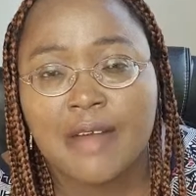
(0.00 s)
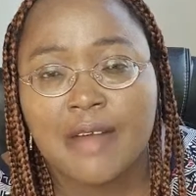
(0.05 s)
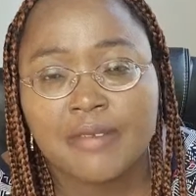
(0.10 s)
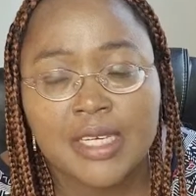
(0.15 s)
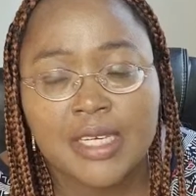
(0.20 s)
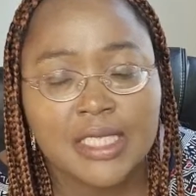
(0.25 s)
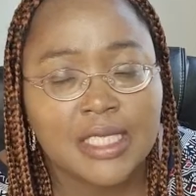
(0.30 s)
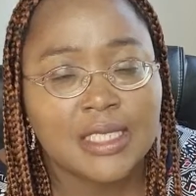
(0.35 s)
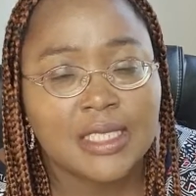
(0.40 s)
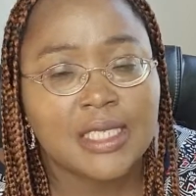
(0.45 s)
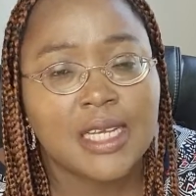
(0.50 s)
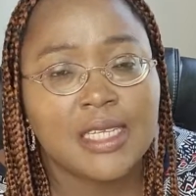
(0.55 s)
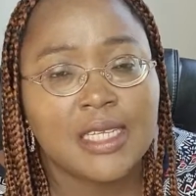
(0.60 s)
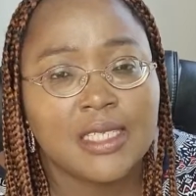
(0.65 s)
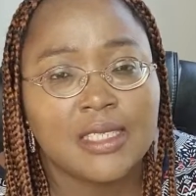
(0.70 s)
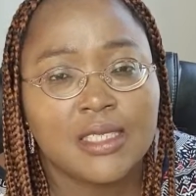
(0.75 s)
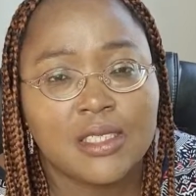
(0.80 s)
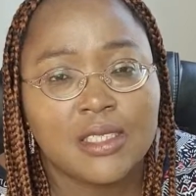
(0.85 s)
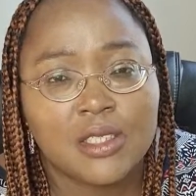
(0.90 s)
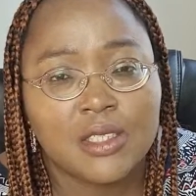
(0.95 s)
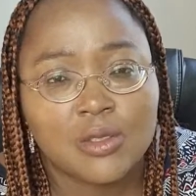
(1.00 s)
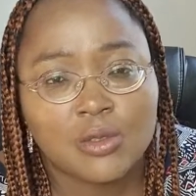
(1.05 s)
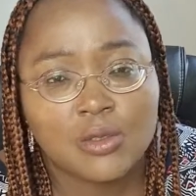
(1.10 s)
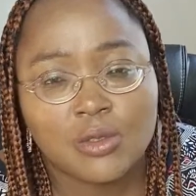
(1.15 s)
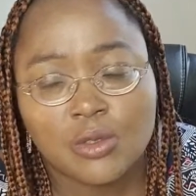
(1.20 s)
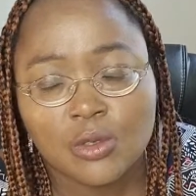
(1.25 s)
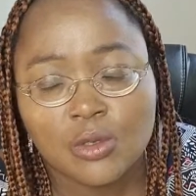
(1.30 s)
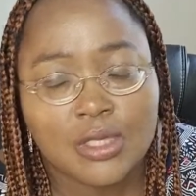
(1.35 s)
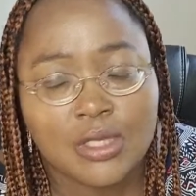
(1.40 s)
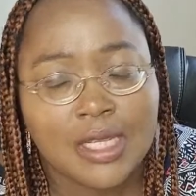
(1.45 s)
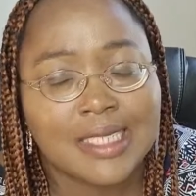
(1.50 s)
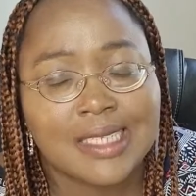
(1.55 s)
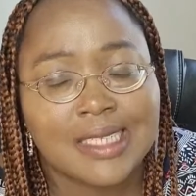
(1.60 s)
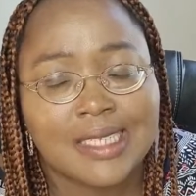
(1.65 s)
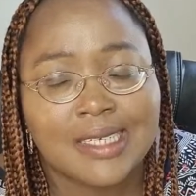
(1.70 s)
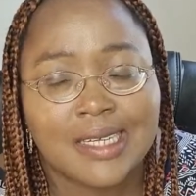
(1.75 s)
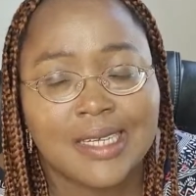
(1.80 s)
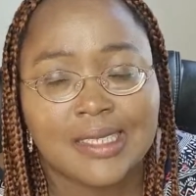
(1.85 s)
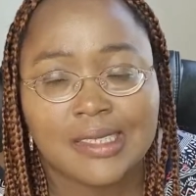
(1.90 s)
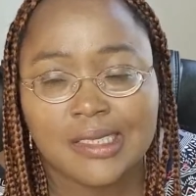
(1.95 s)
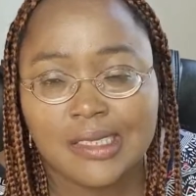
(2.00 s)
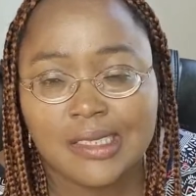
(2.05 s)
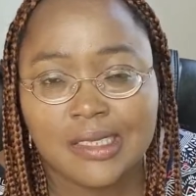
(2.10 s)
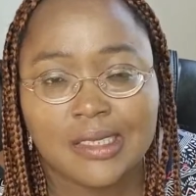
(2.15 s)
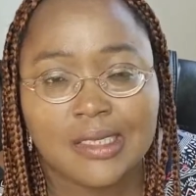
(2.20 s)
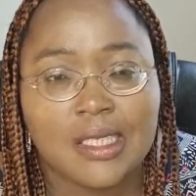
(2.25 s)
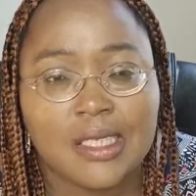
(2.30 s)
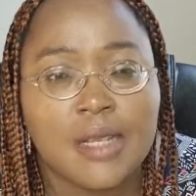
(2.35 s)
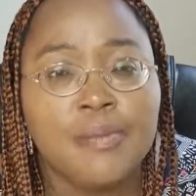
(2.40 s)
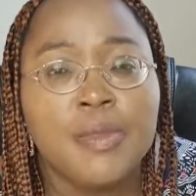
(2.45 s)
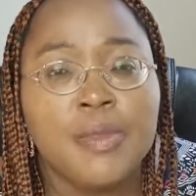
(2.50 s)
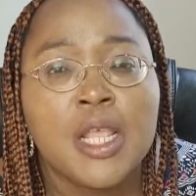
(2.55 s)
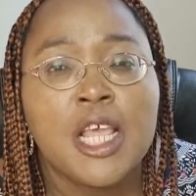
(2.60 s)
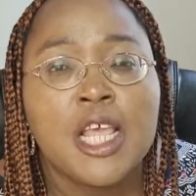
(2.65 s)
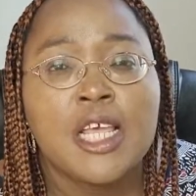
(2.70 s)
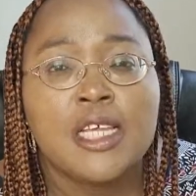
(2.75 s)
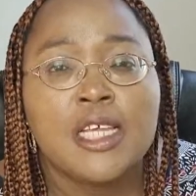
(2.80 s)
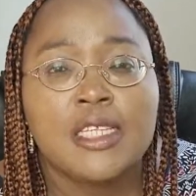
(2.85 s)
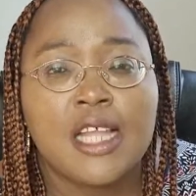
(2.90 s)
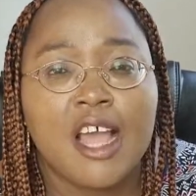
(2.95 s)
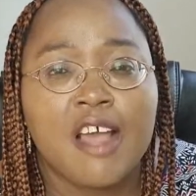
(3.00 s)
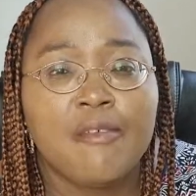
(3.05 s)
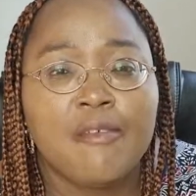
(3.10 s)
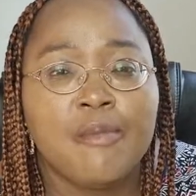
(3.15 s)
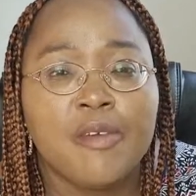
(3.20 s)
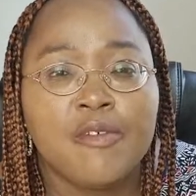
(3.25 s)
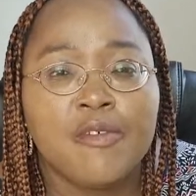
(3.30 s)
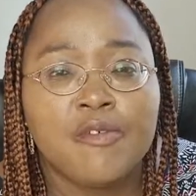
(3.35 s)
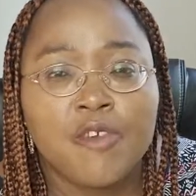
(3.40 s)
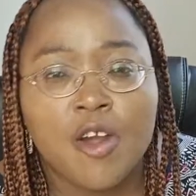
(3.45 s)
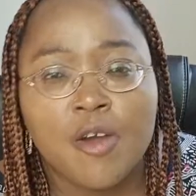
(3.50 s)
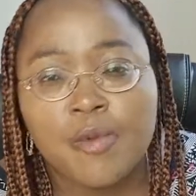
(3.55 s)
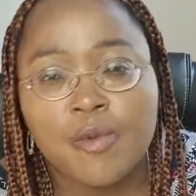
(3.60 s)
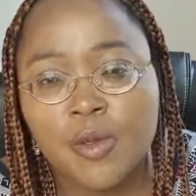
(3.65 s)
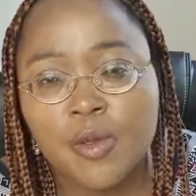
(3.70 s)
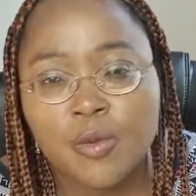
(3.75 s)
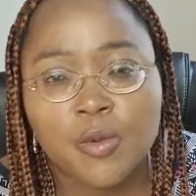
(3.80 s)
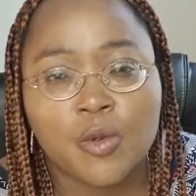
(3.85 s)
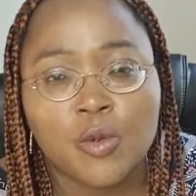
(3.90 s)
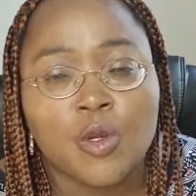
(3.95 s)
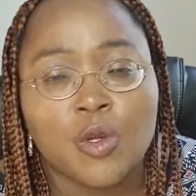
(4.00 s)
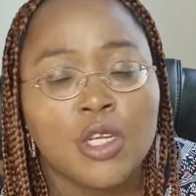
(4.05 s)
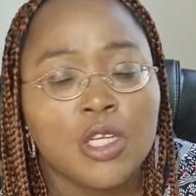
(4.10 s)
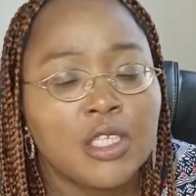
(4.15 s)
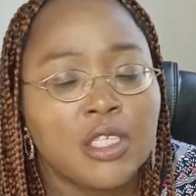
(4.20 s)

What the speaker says: registered it since 2016, there have been 4 people.